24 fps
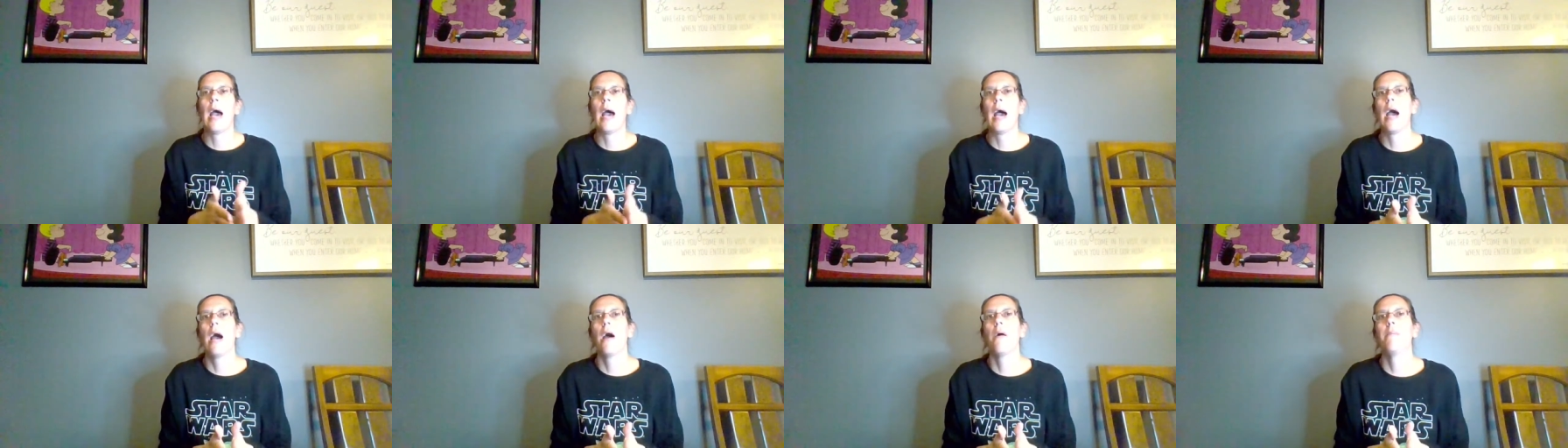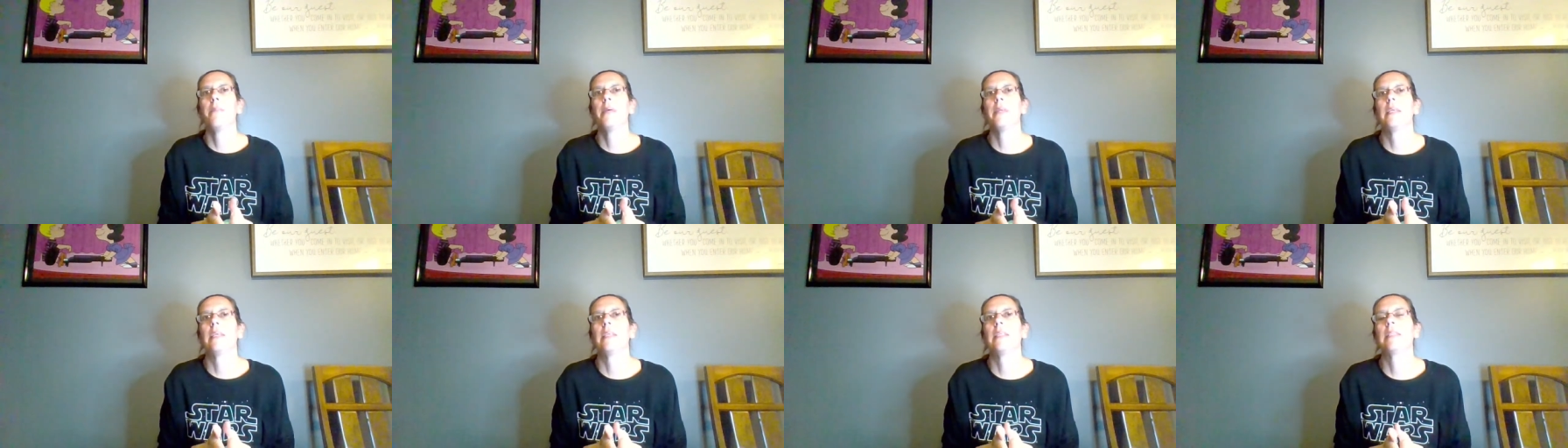
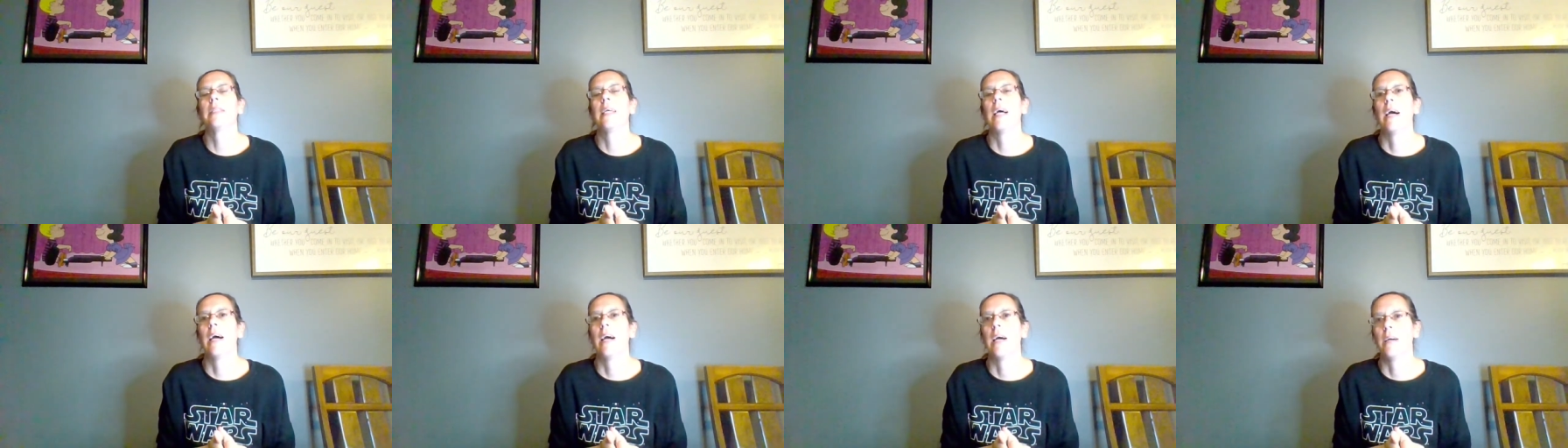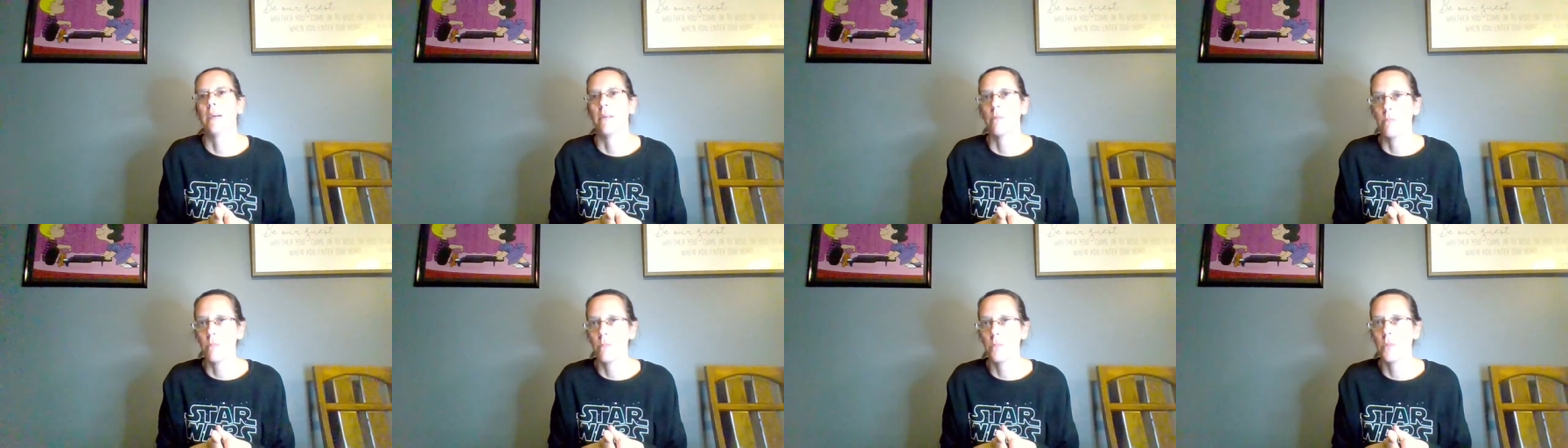How many
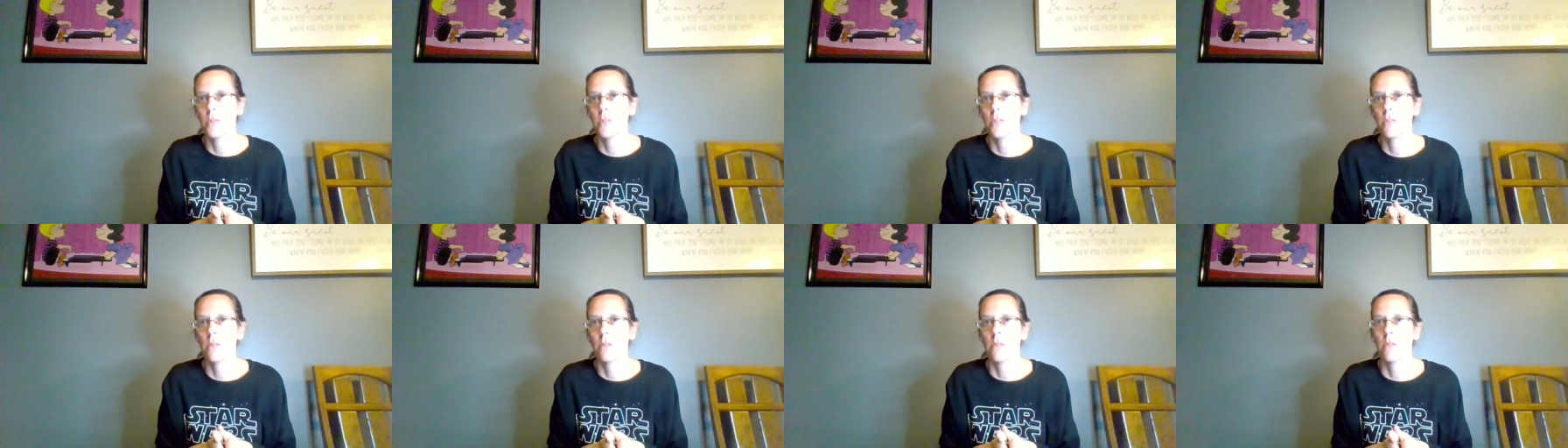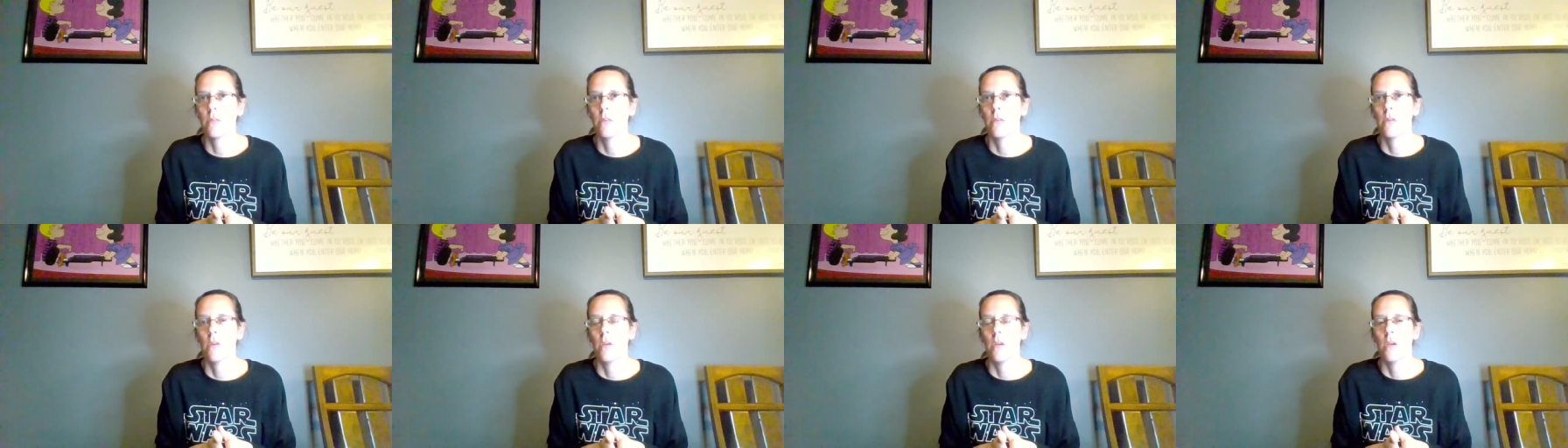times
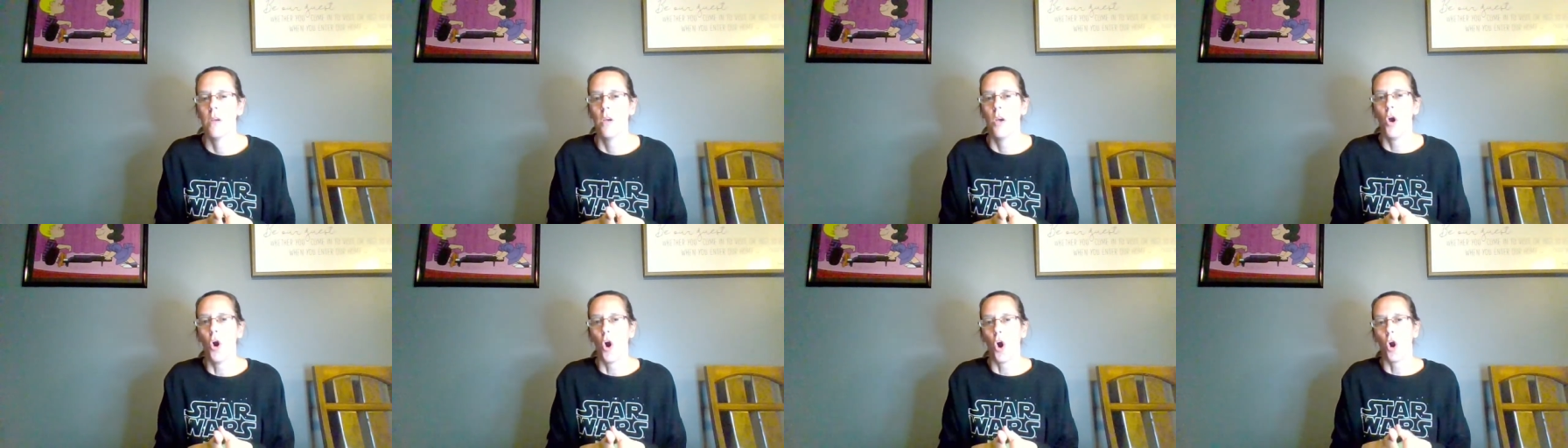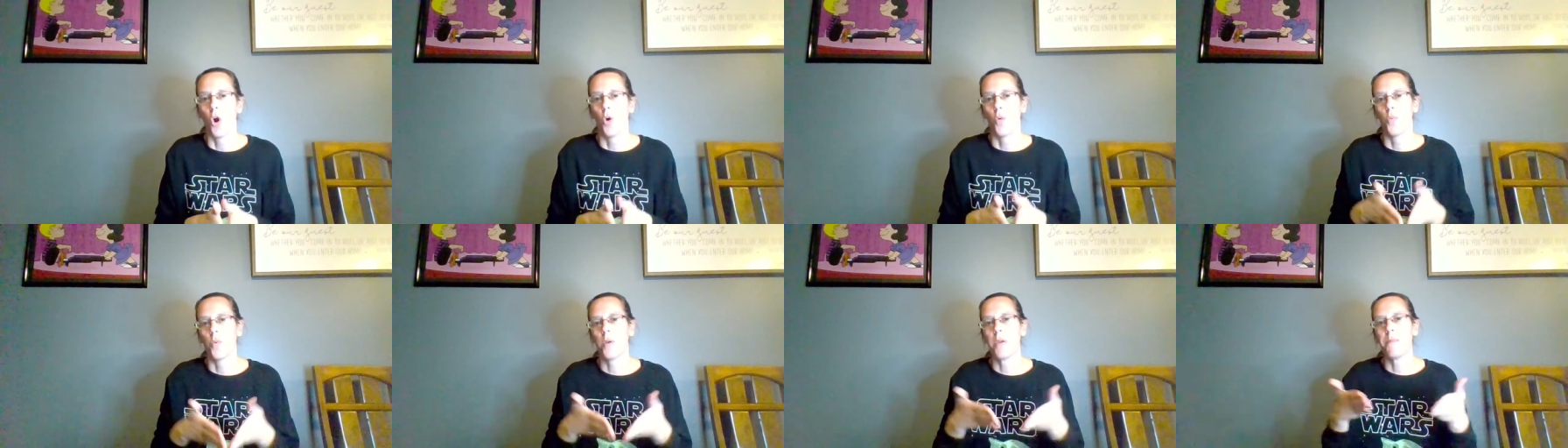
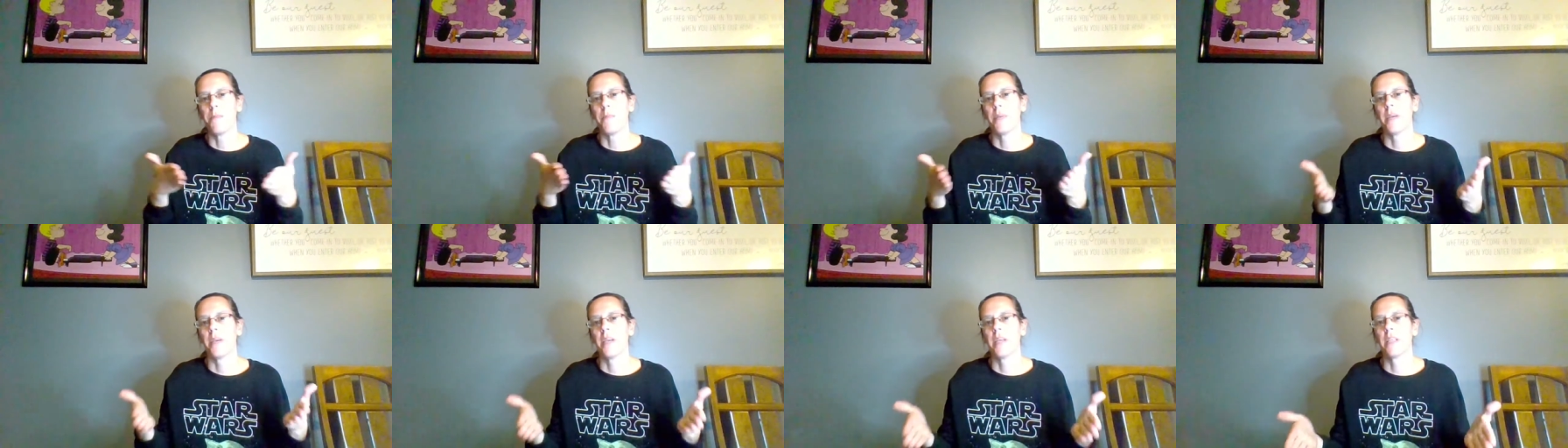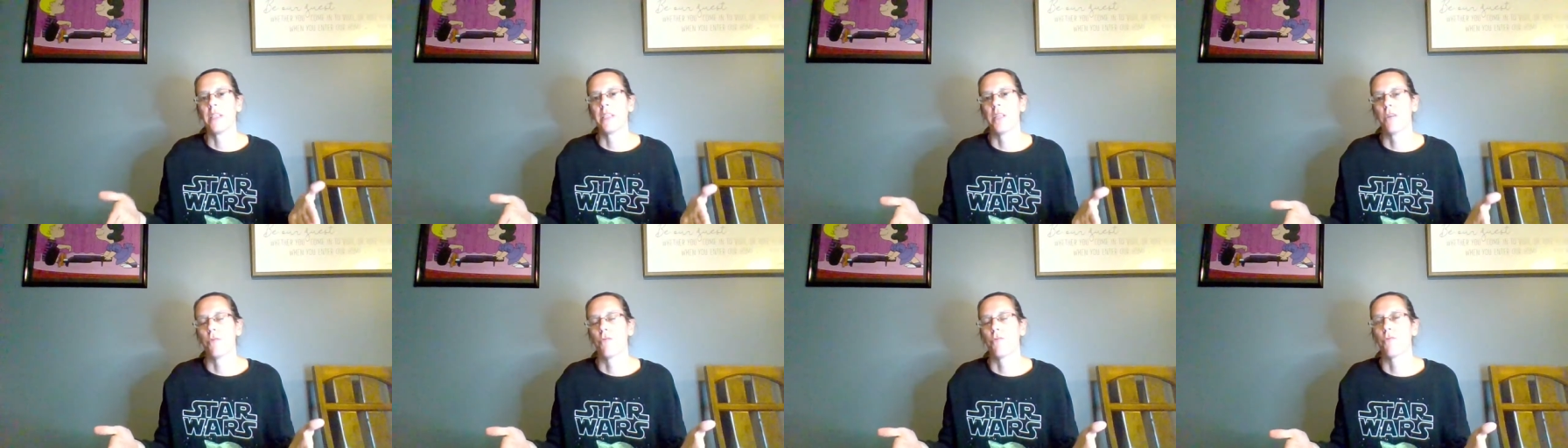are we
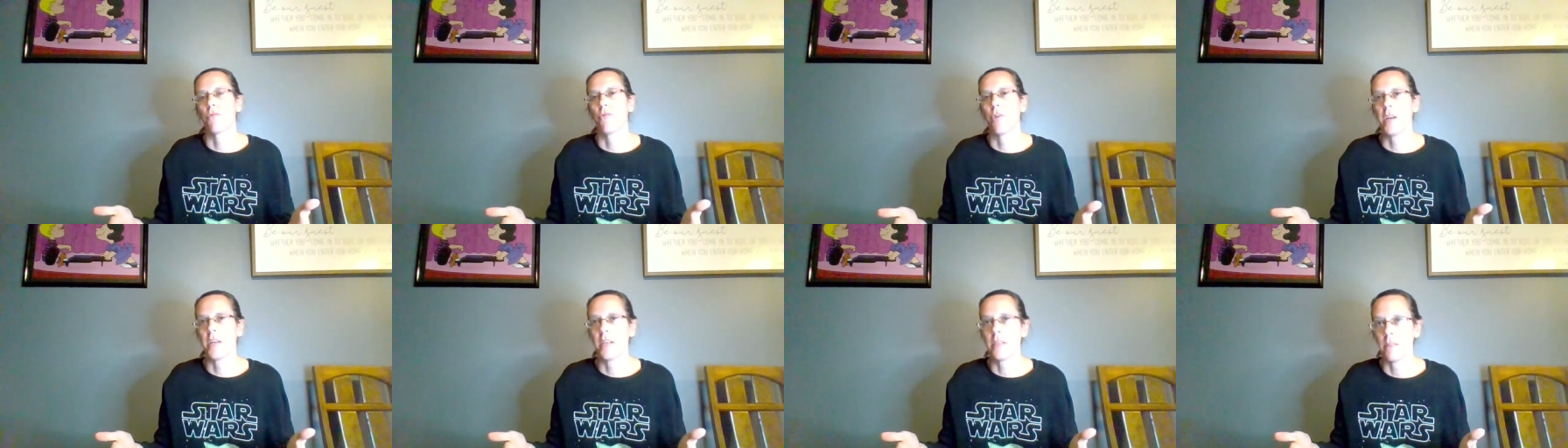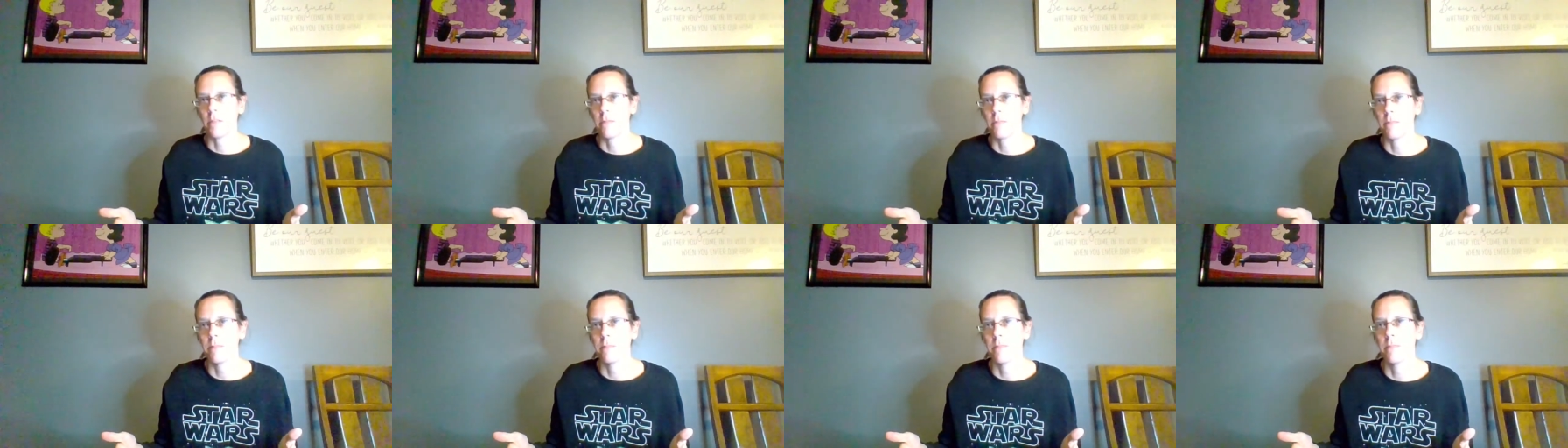picked at
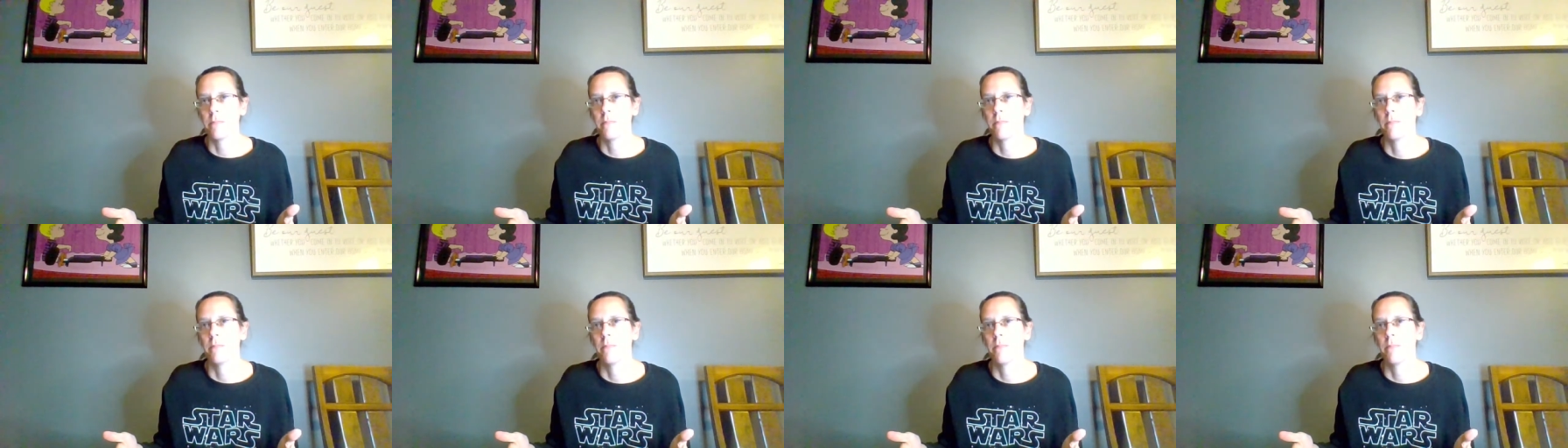random